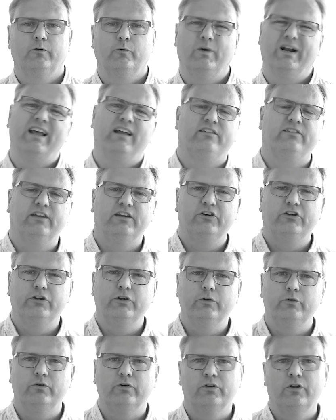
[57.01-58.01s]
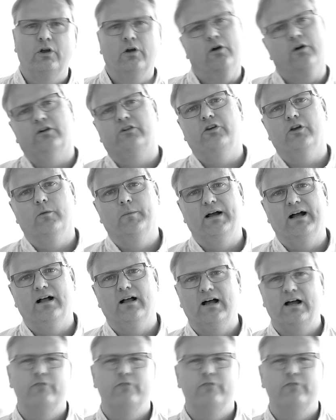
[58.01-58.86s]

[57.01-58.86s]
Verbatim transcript: When I say Qt or QML,